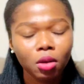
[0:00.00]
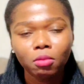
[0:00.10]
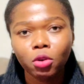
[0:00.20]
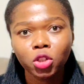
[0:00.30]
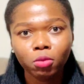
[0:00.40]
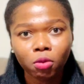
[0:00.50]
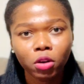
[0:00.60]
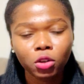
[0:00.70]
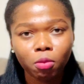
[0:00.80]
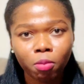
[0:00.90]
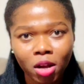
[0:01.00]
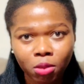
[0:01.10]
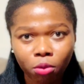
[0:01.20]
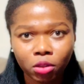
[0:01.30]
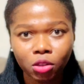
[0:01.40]
Because number one, your
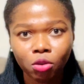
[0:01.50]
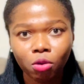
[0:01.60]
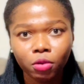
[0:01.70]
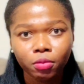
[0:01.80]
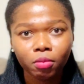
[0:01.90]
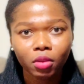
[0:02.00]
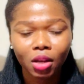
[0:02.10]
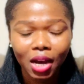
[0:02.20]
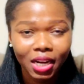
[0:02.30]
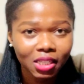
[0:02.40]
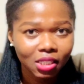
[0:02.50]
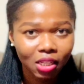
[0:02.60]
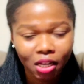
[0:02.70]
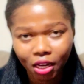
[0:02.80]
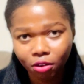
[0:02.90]
passport is your ID,
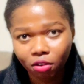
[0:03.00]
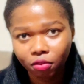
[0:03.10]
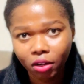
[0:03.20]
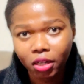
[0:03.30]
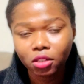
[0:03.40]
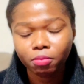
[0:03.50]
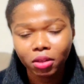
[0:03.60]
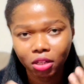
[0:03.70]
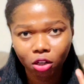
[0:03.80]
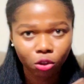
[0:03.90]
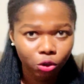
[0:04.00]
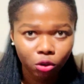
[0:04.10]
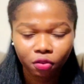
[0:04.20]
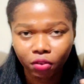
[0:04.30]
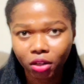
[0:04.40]
kind of, right? Basically shows your
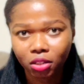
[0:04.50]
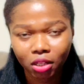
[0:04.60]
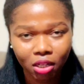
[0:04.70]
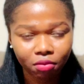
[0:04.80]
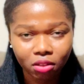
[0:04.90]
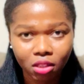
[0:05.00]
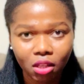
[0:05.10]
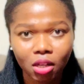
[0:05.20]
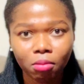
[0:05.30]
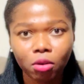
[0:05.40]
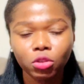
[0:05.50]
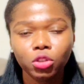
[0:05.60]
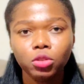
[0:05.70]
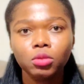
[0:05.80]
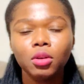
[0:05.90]
face and everything about
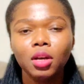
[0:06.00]
you.